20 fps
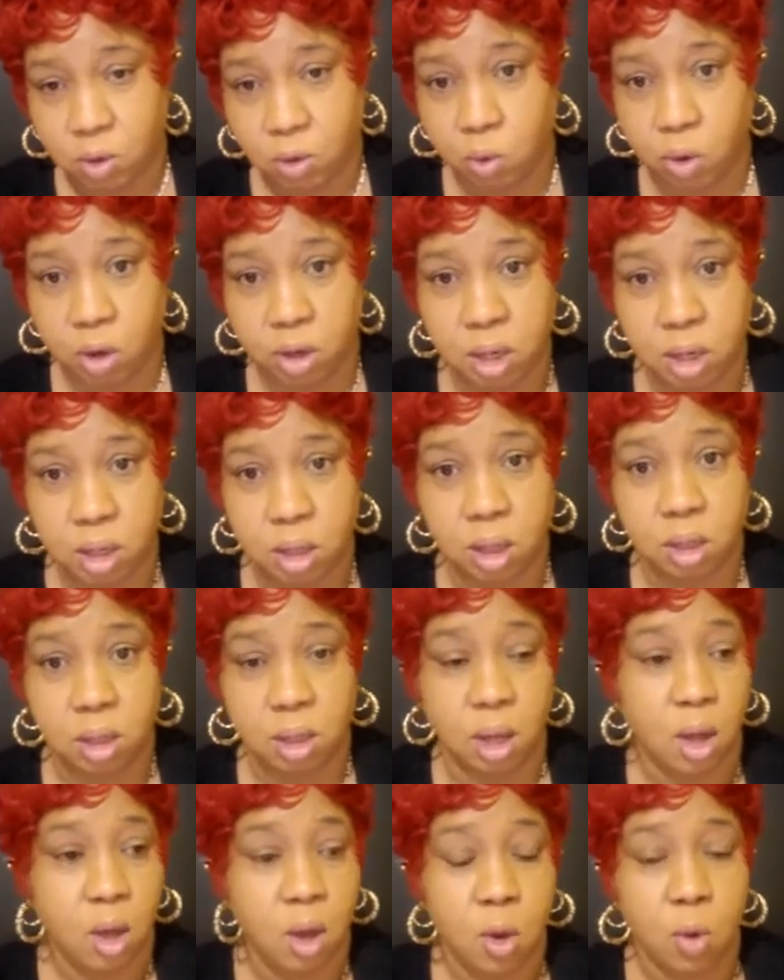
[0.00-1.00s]
where did
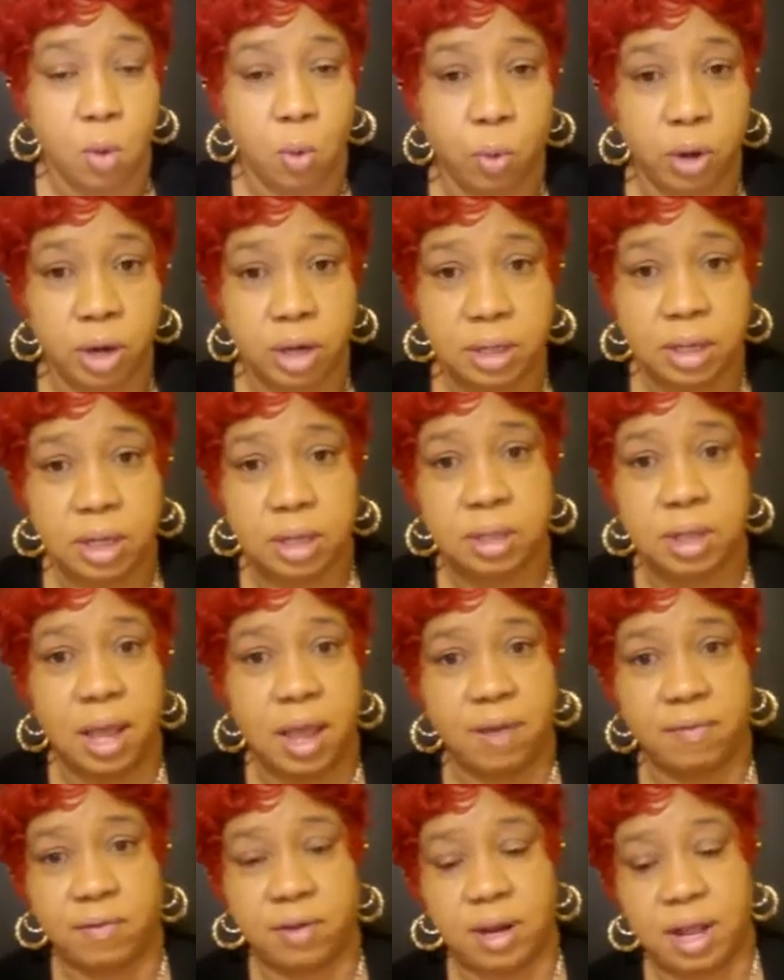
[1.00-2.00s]
the
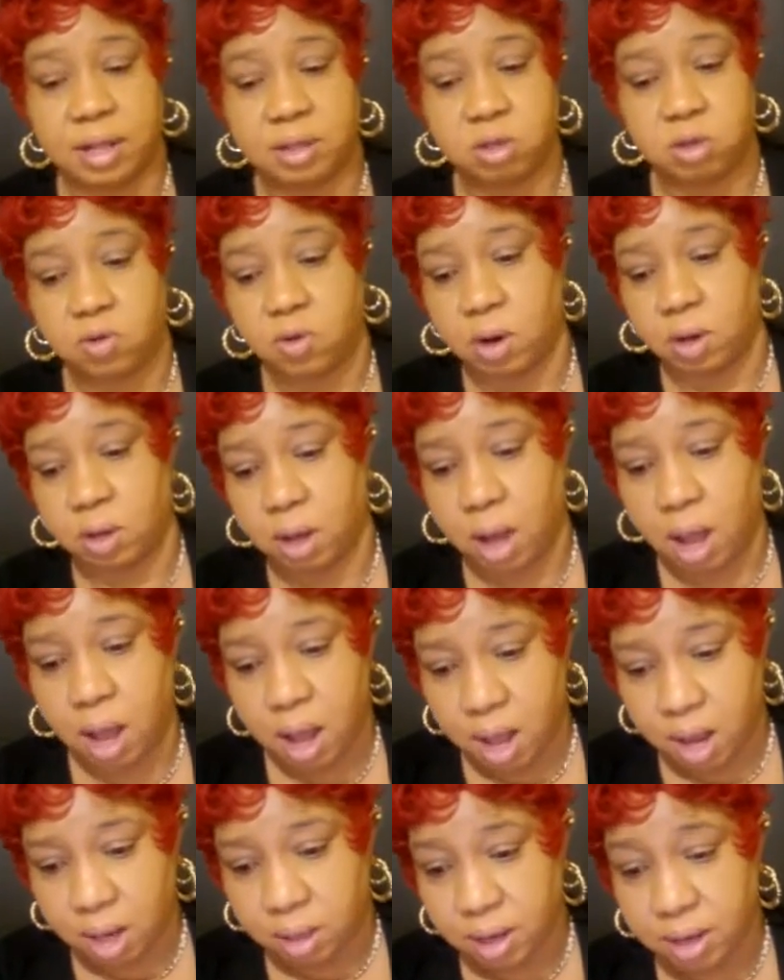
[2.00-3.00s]
evidence run
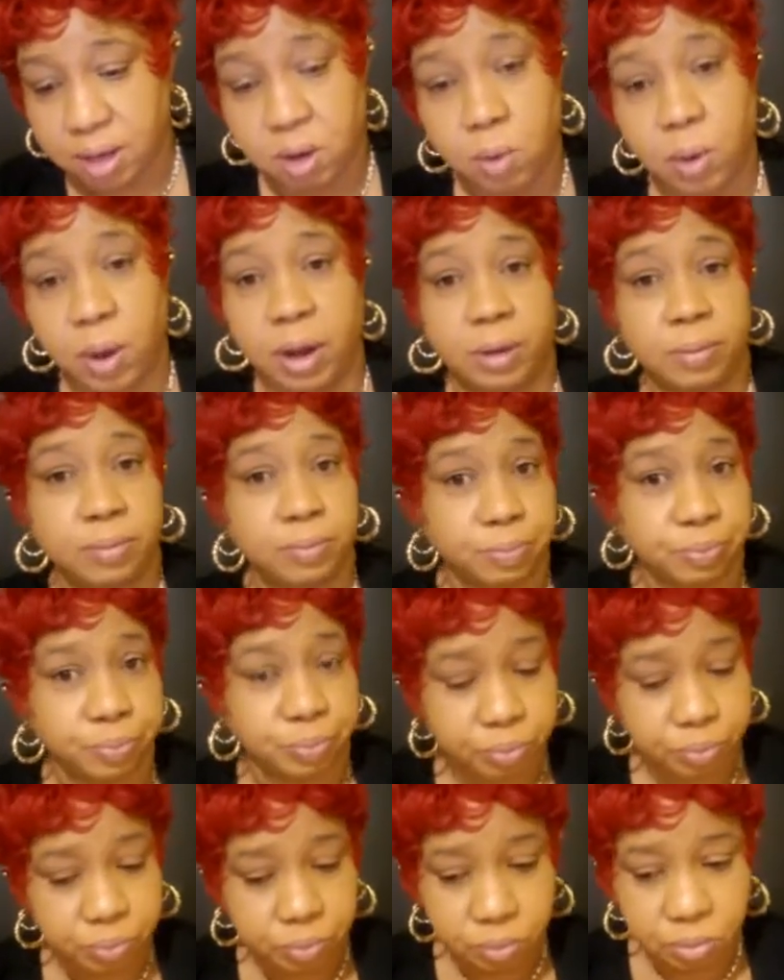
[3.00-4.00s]
gone. Anyway,
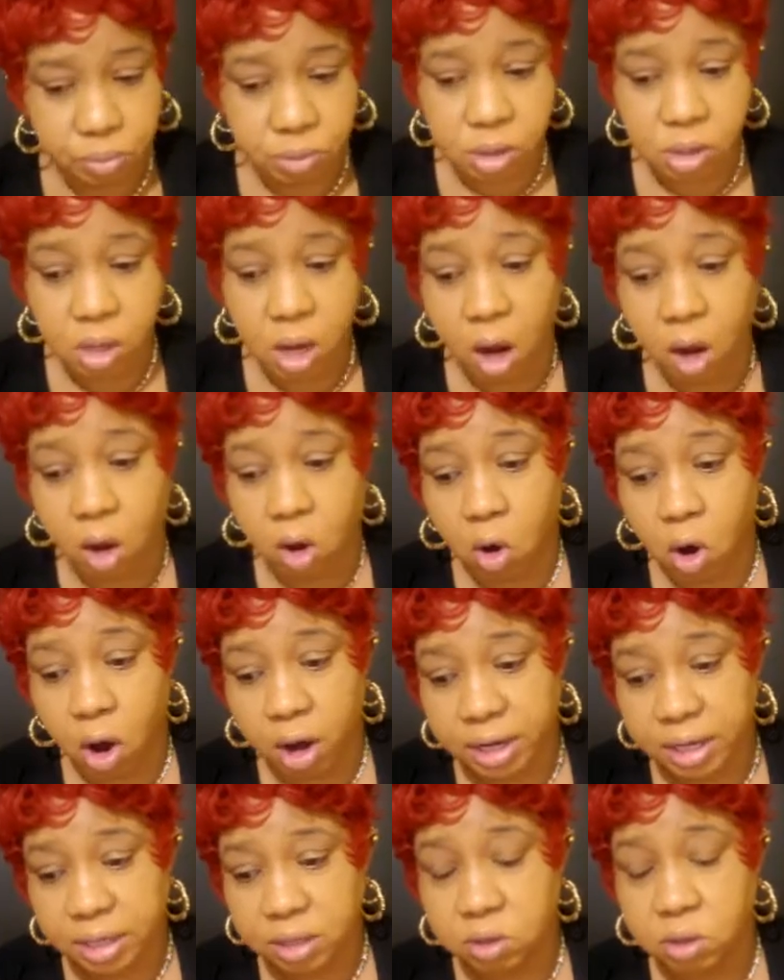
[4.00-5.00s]

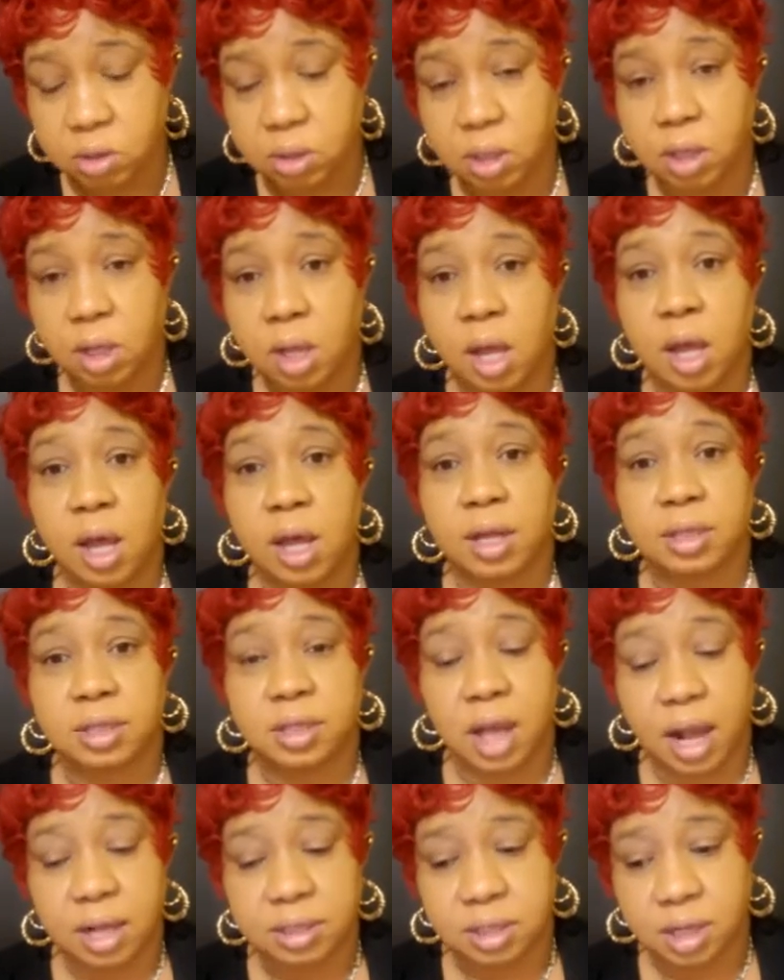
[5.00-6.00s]
according to the
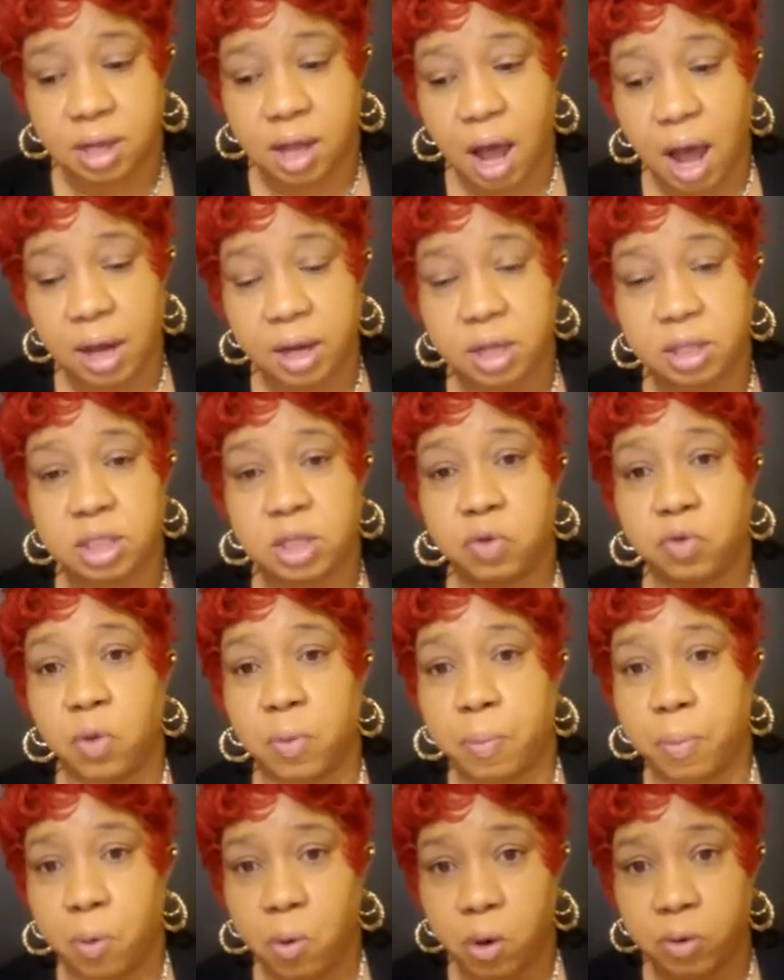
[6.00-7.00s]
toxicology
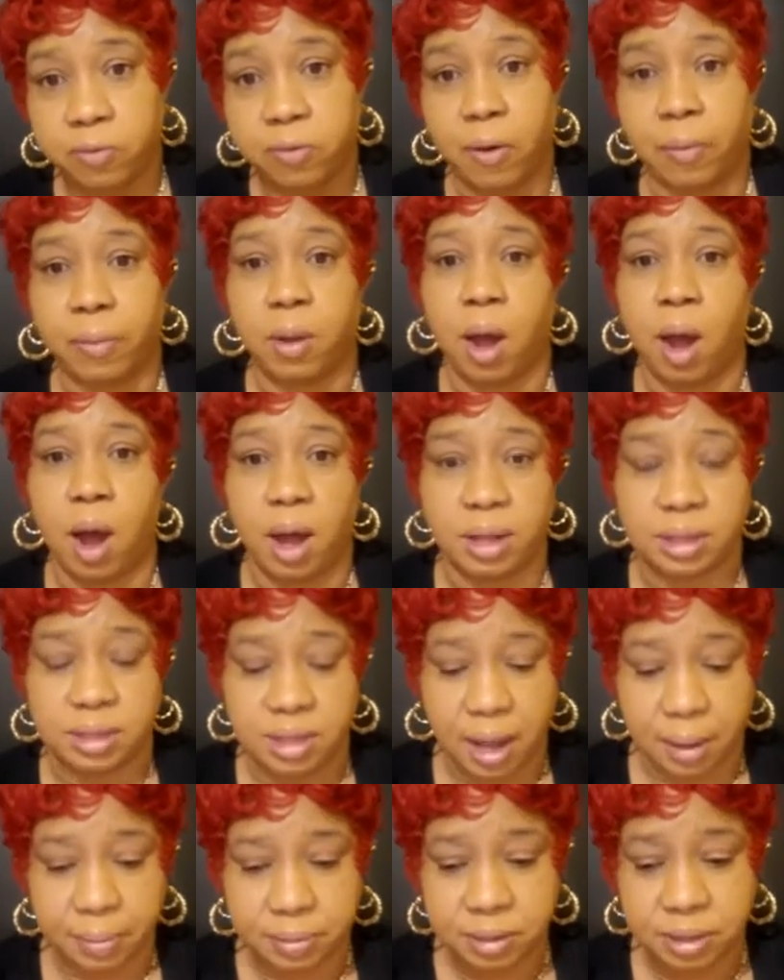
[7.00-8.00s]
report from the
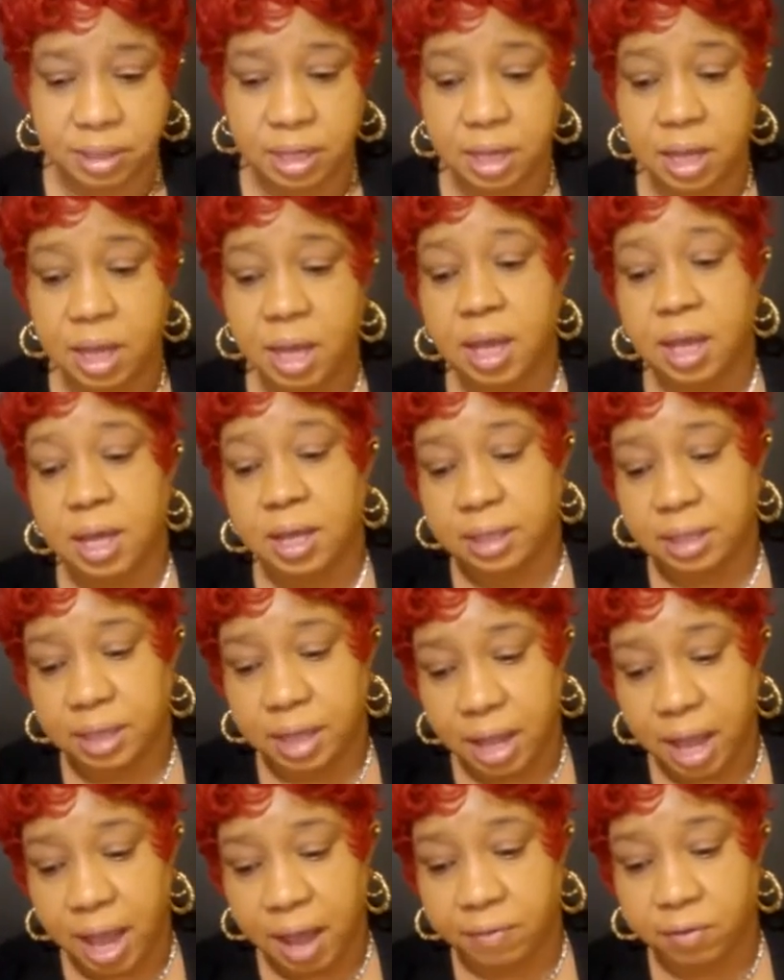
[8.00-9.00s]
autopsy,
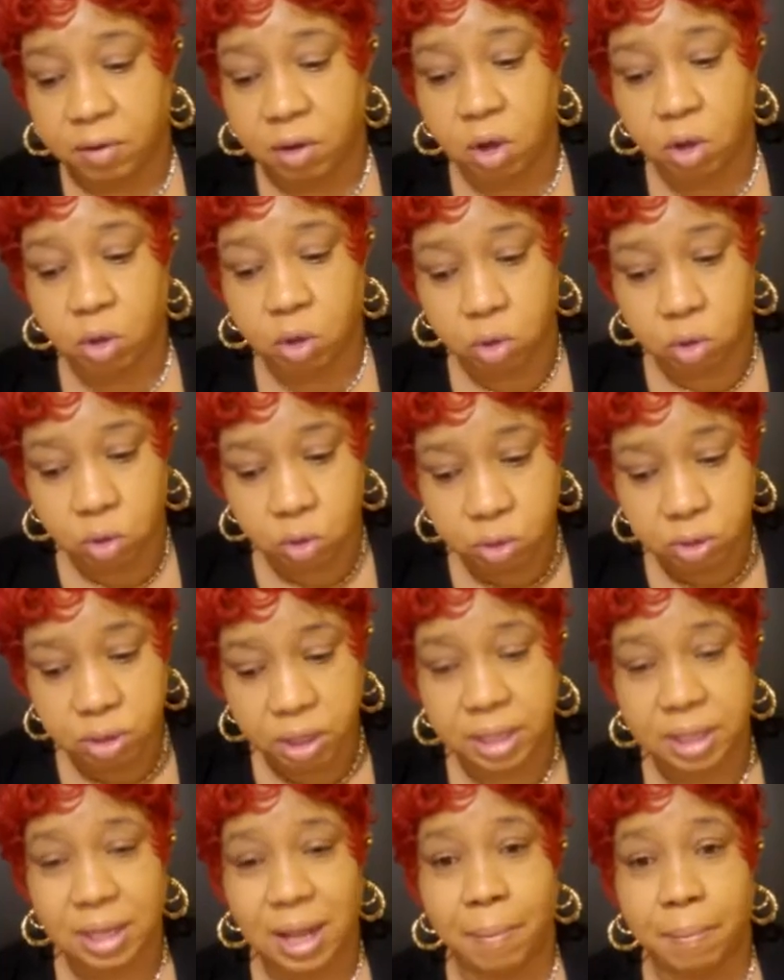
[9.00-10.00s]
they have
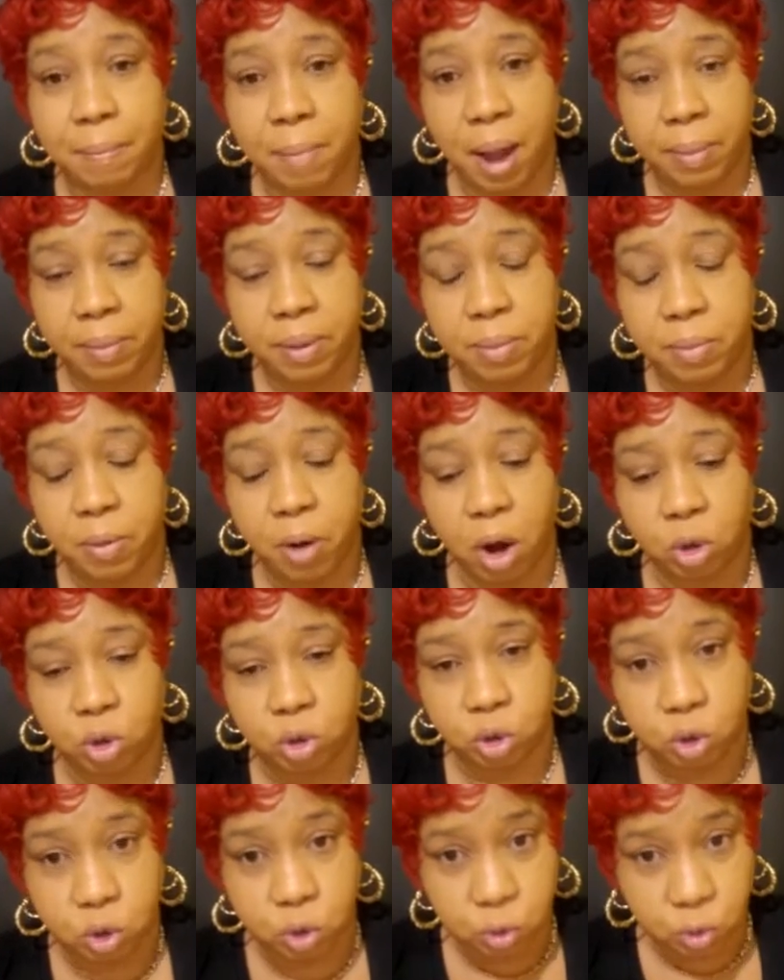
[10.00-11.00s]
concluded that Bobby
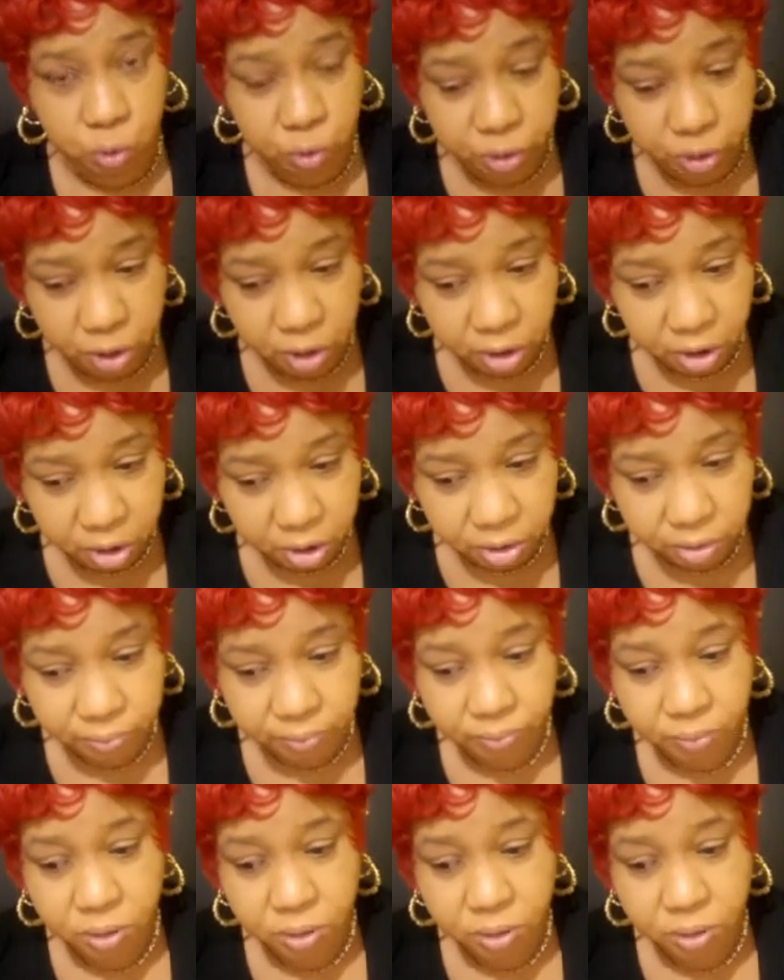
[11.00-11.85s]
Brown Jr.